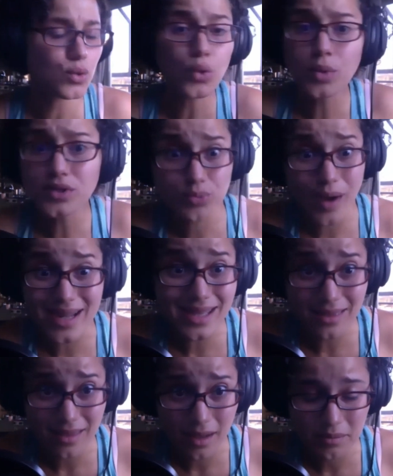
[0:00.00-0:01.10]
who was
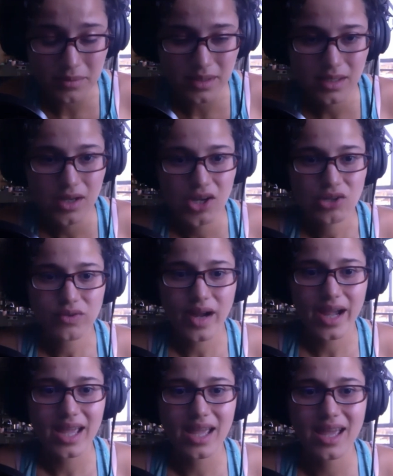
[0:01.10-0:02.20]
writing them,
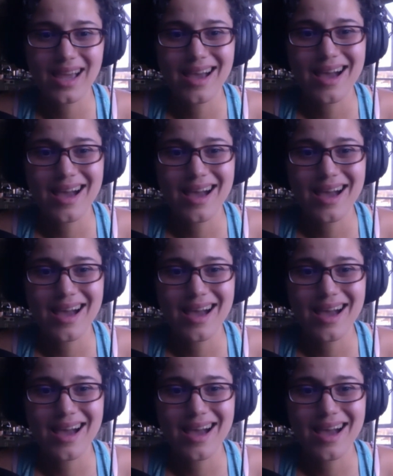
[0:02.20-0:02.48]
right?